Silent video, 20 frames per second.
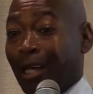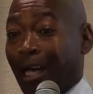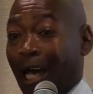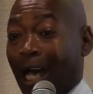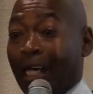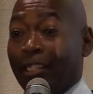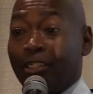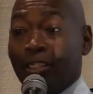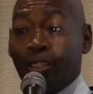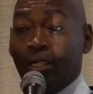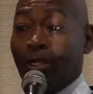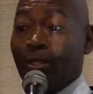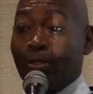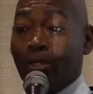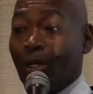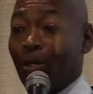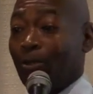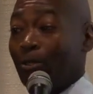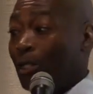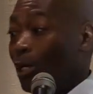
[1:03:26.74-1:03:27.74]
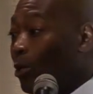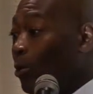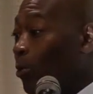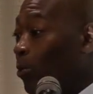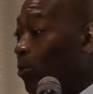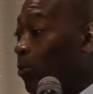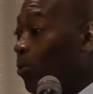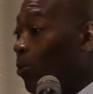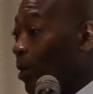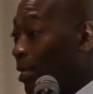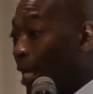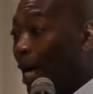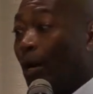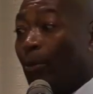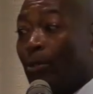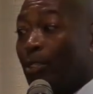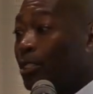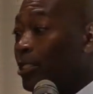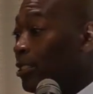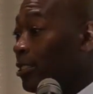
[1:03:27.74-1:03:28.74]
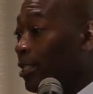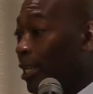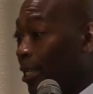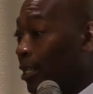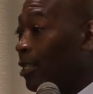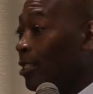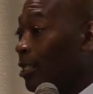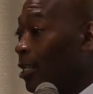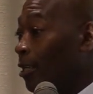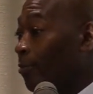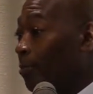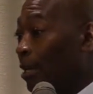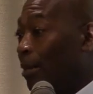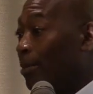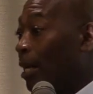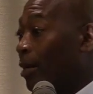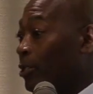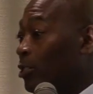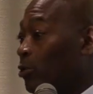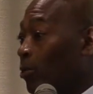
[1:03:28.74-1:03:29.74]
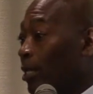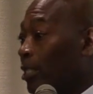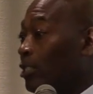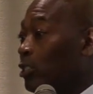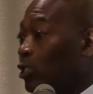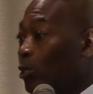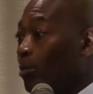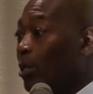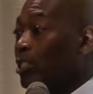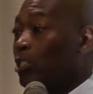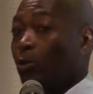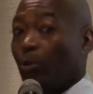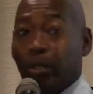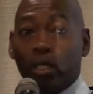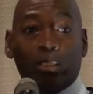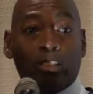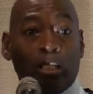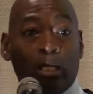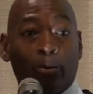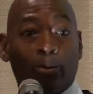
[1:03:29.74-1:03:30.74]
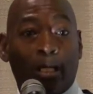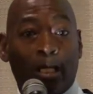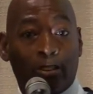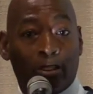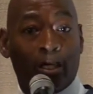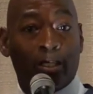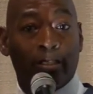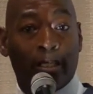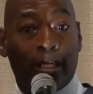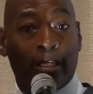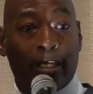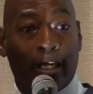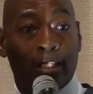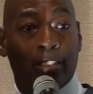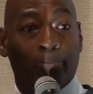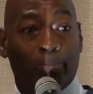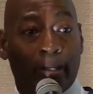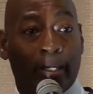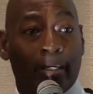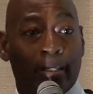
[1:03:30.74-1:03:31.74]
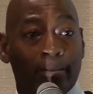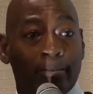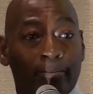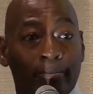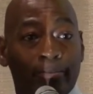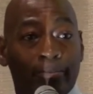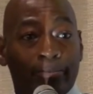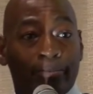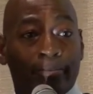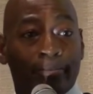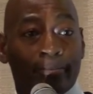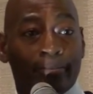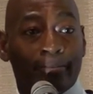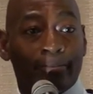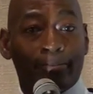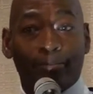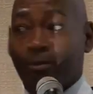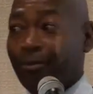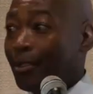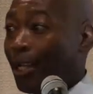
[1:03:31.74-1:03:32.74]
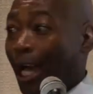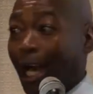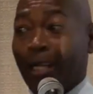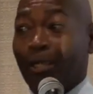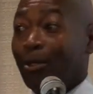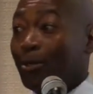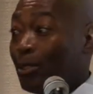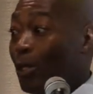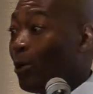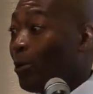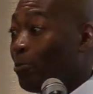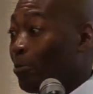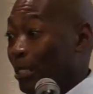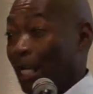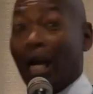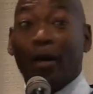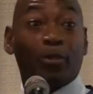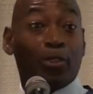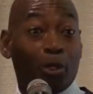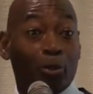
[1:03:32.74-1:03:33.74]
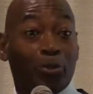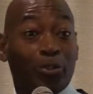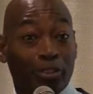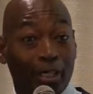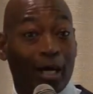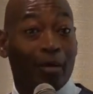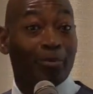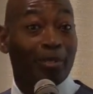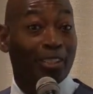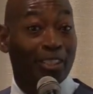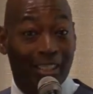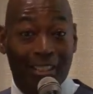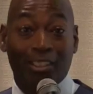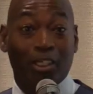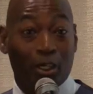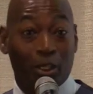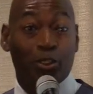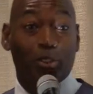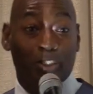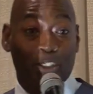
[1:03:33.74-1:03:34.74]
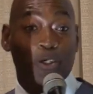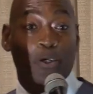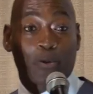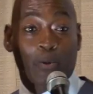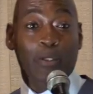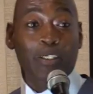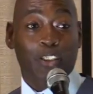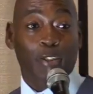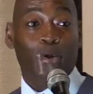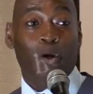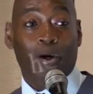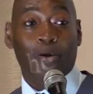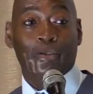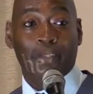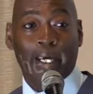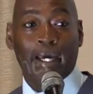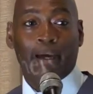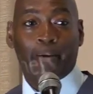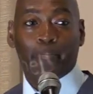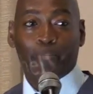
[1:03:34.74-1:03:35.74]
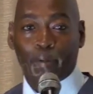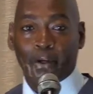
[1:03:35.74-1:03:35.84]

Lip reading: I still don't know what I was thinking of. Maybe I was drinking too much sweet tea when I took that case plan. I don't know. But I was on something to agree to all that.